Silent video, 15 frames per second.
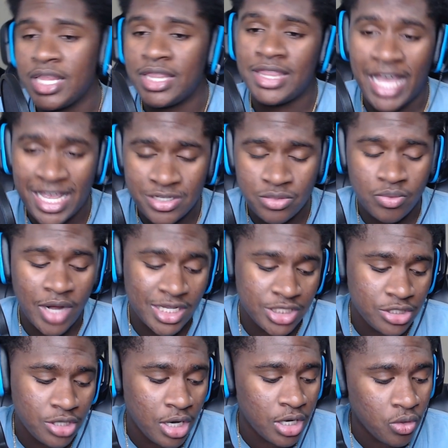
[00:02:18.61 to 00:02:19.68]
That's when I
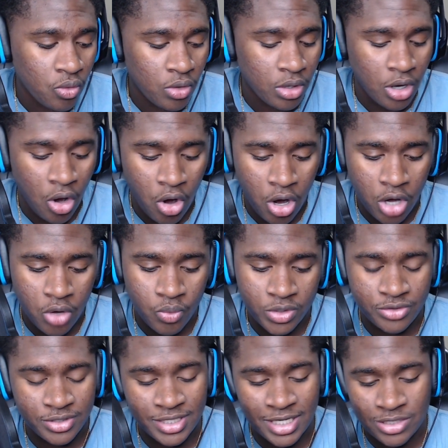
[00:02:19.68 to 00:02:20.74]
started going hard, which
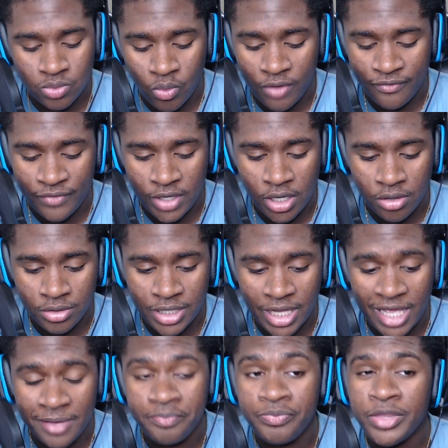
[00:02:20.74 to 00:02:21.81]
was just one video a day.